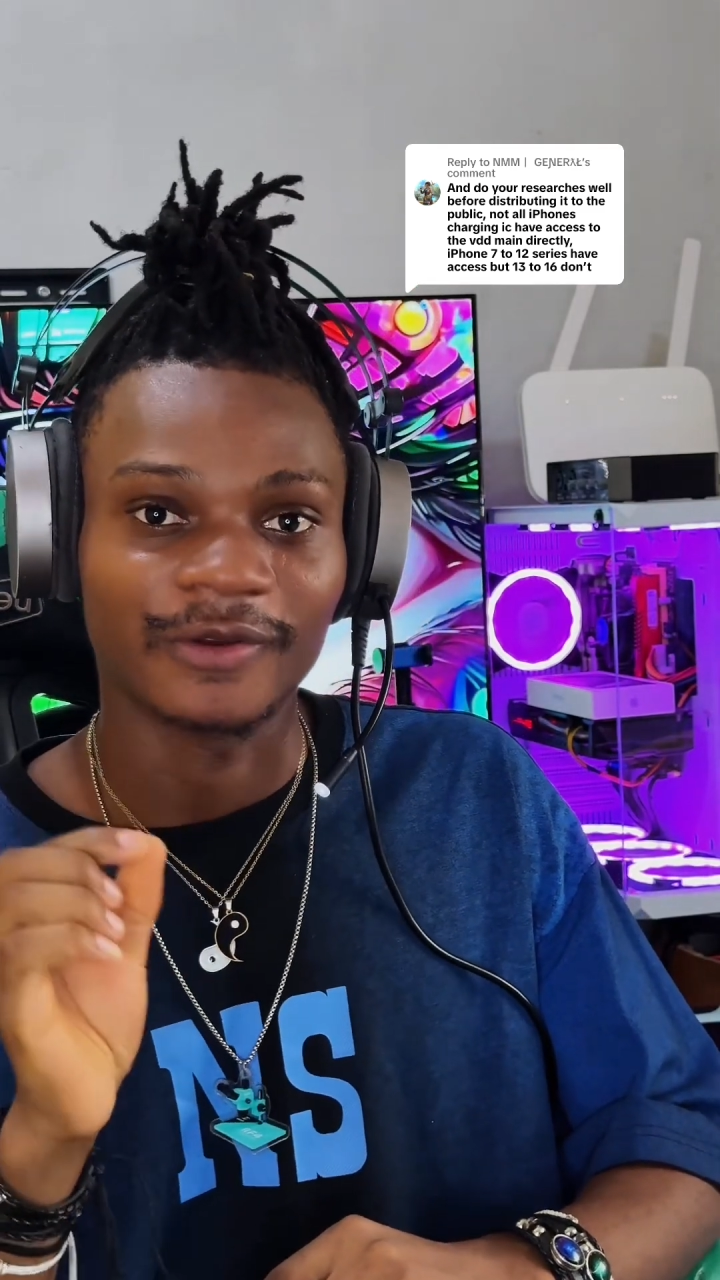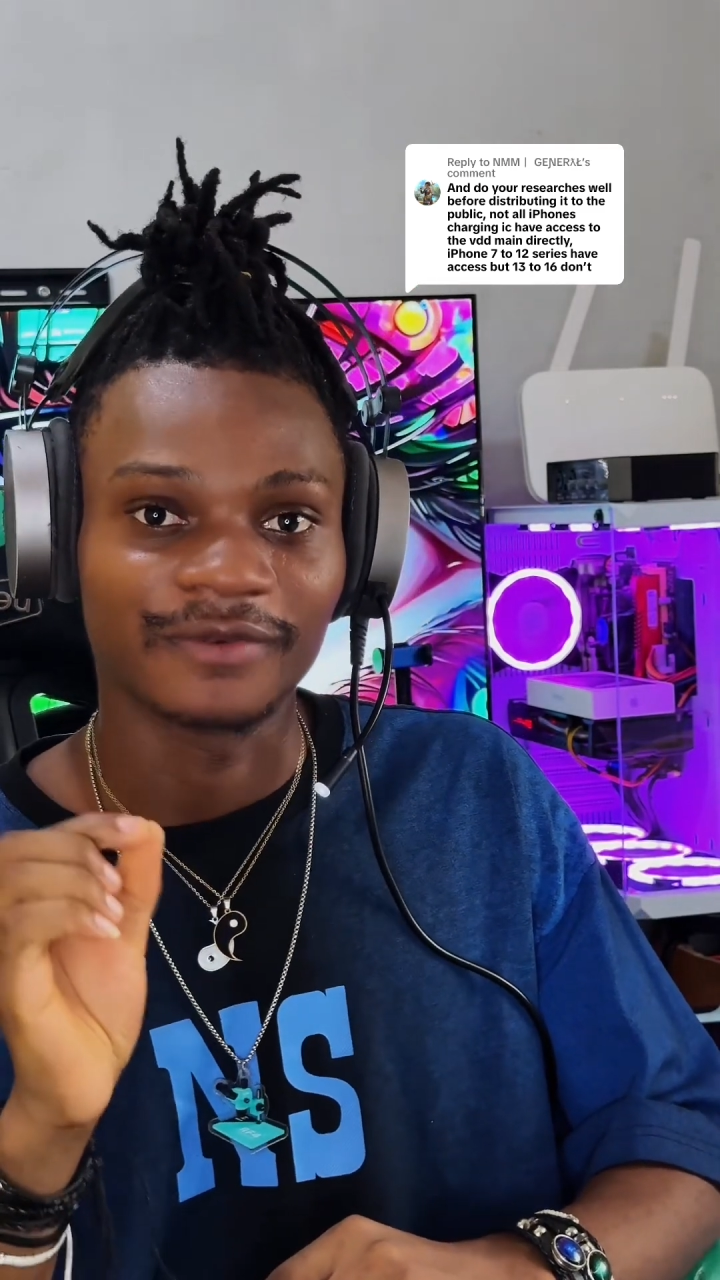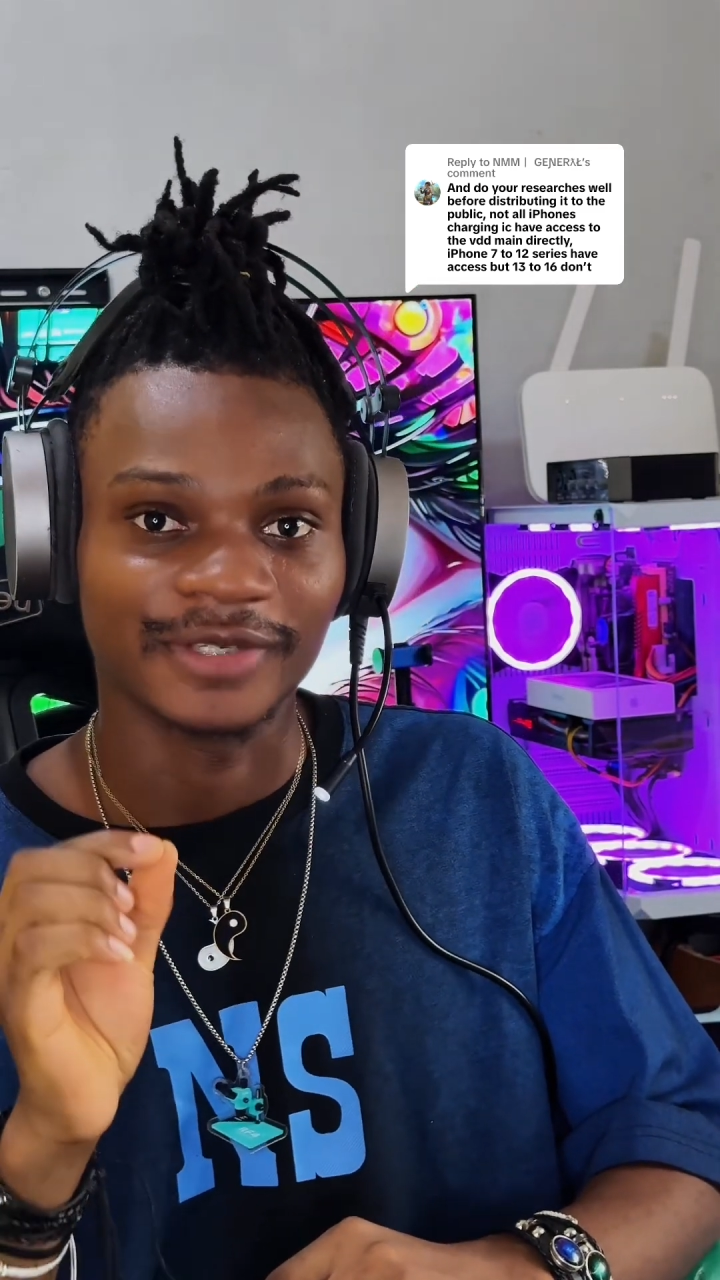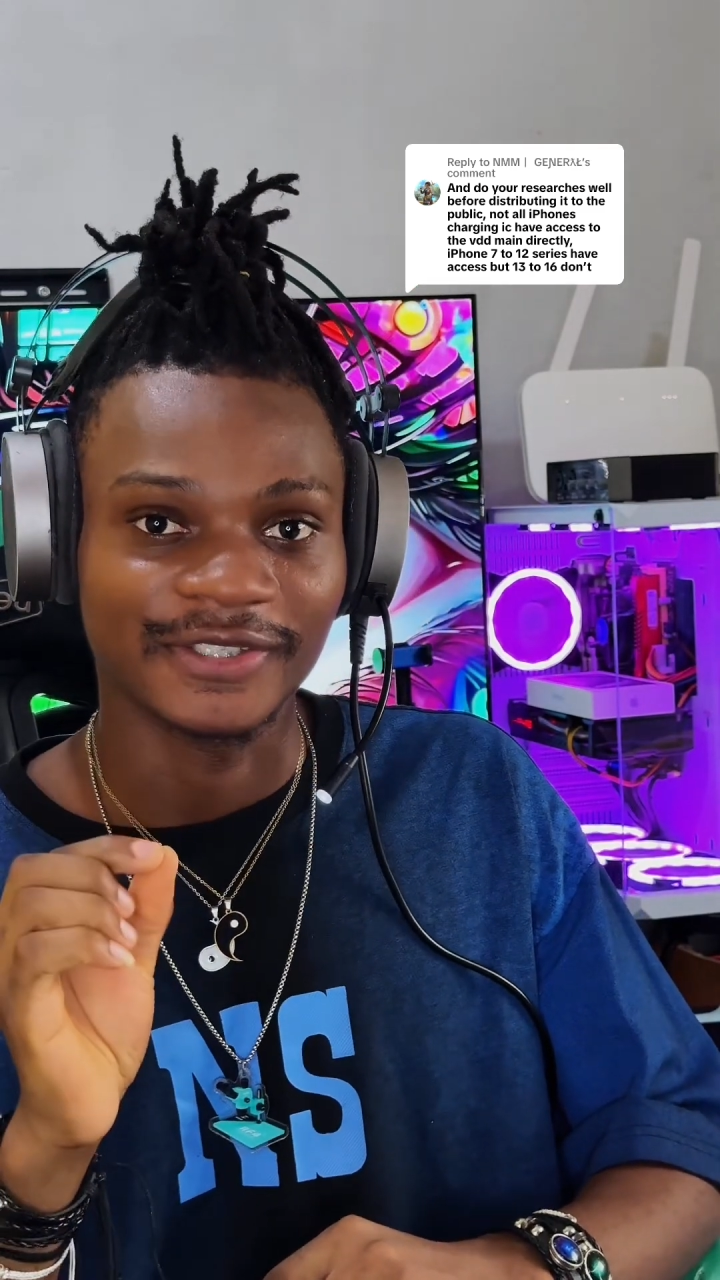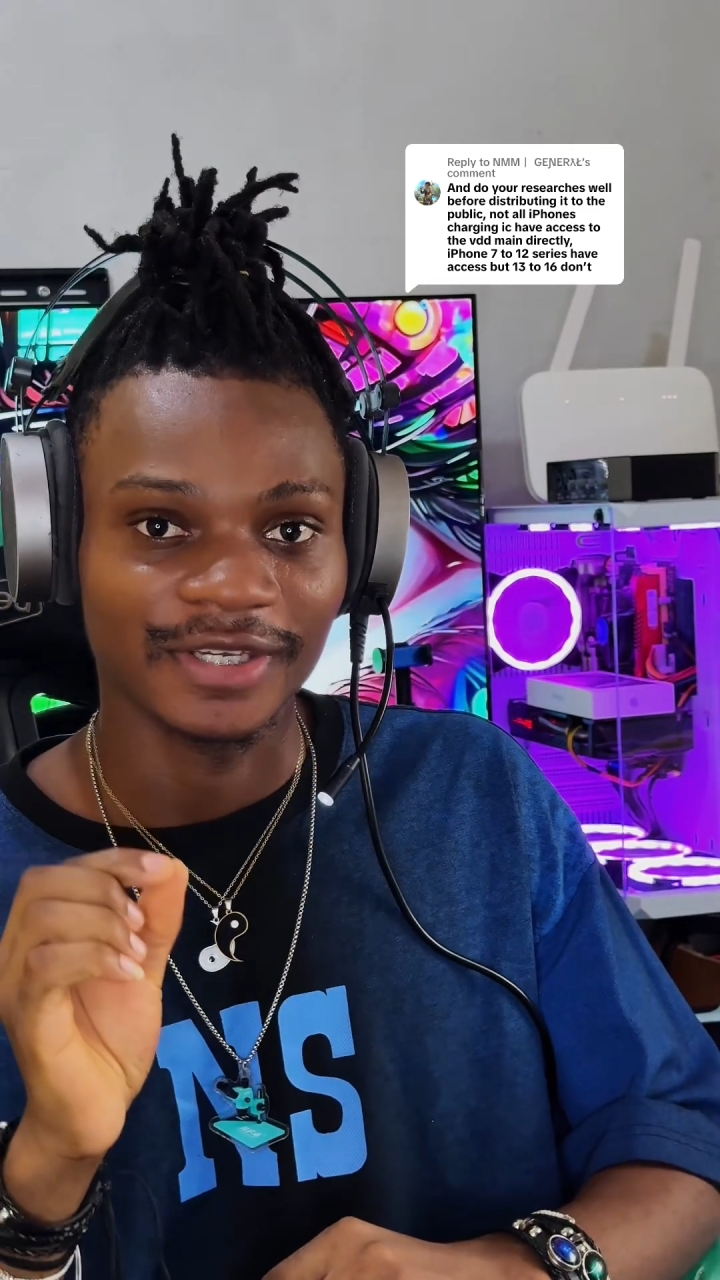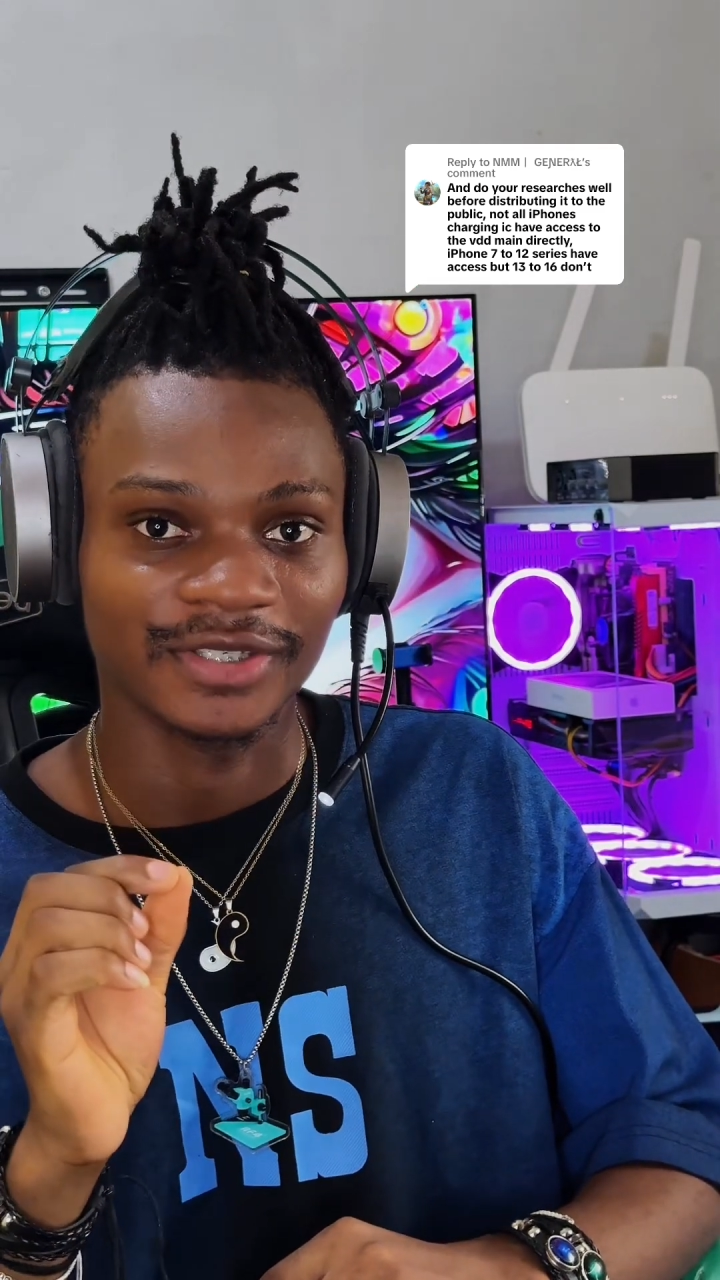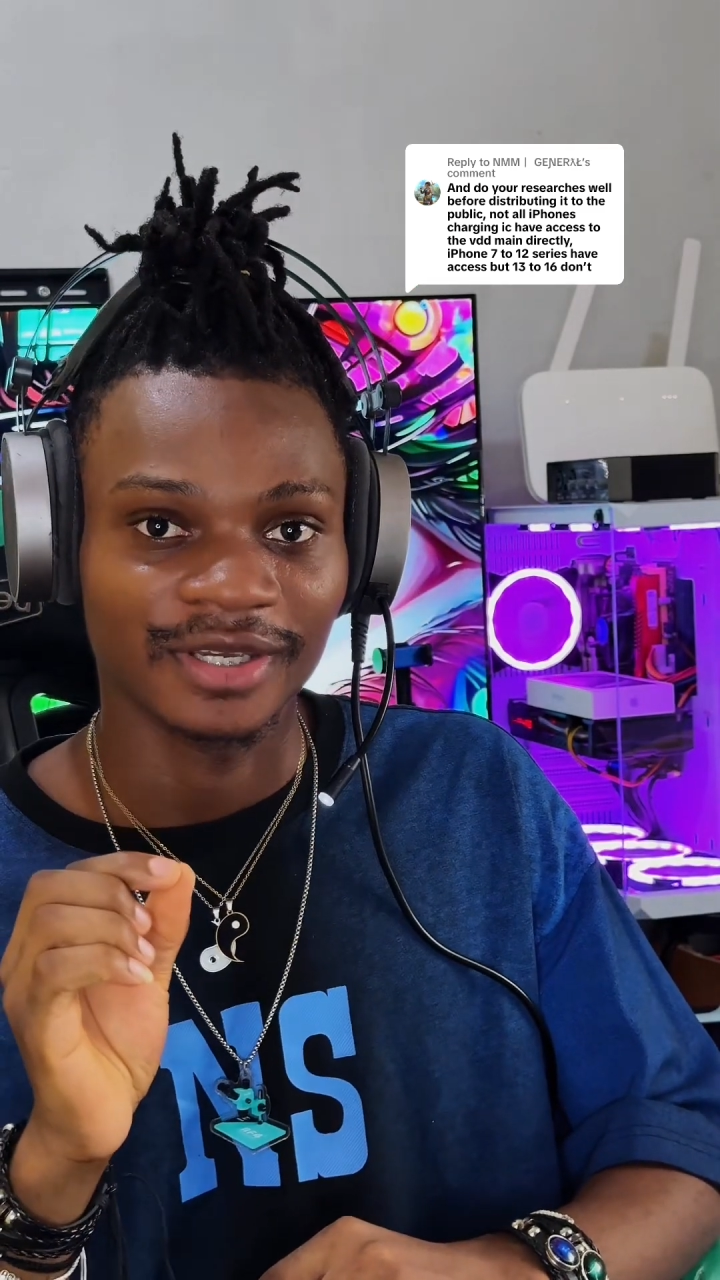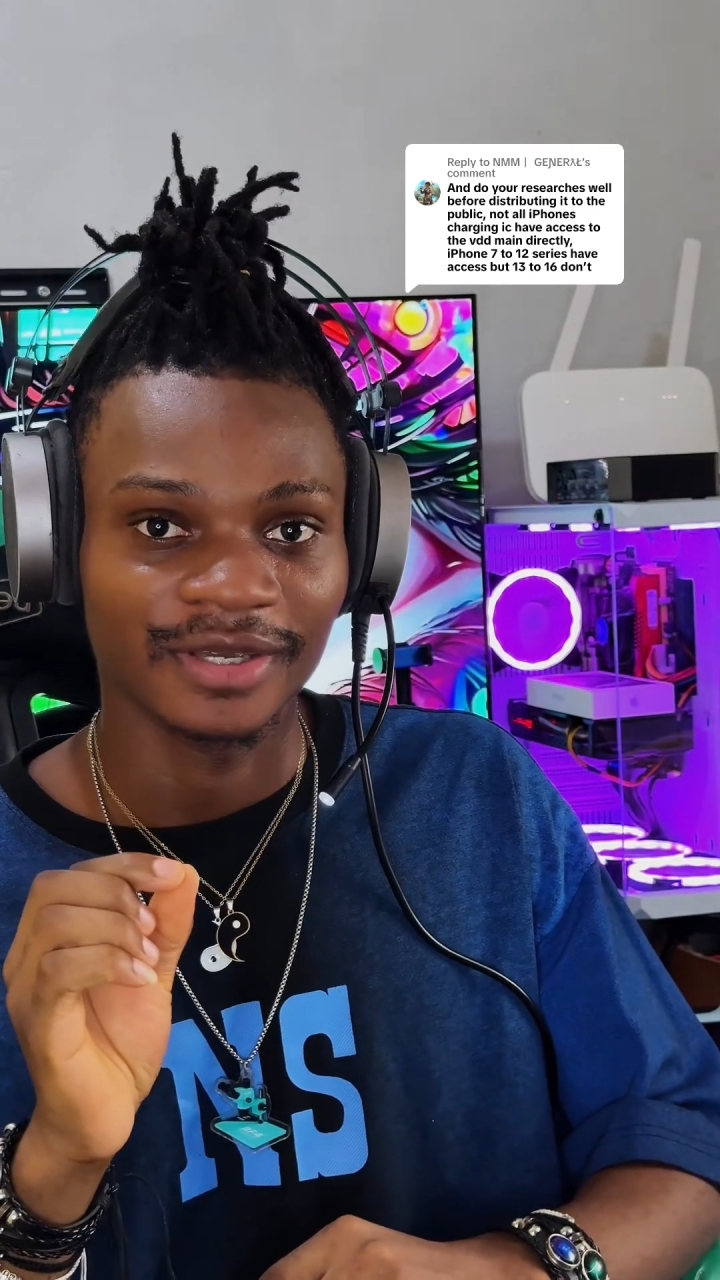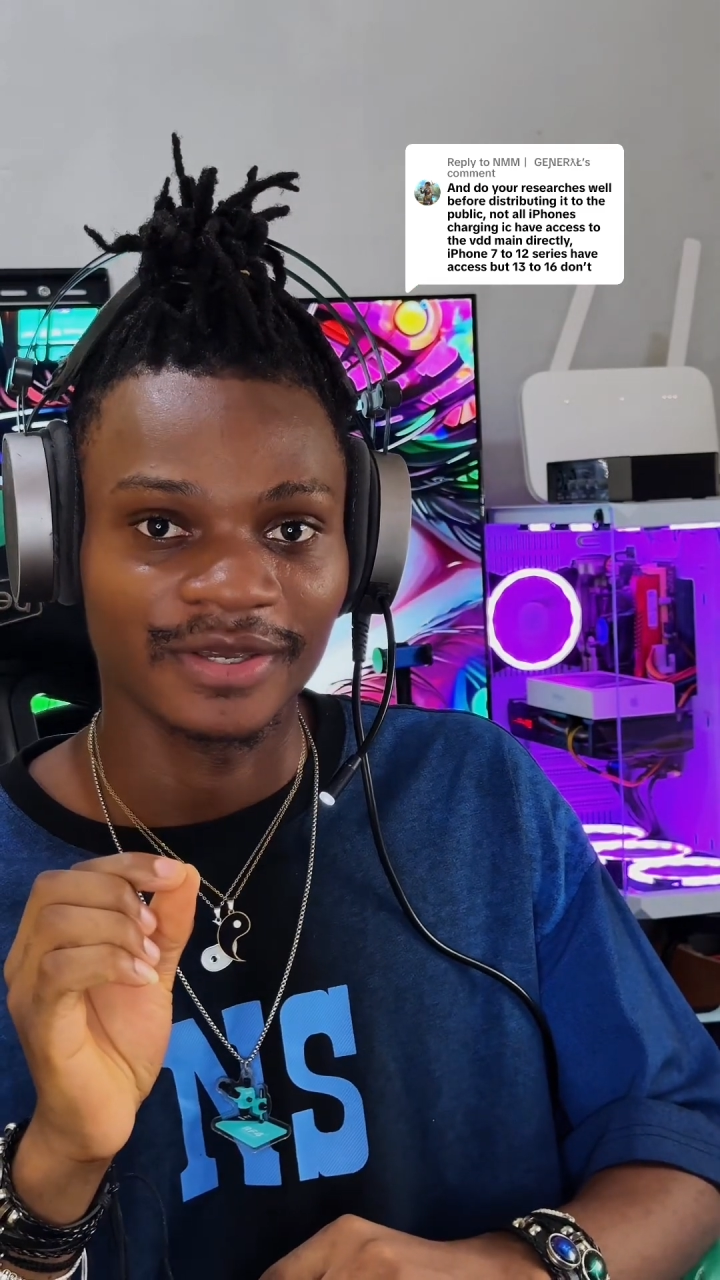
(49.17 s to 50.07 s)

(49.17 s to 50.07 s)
of research.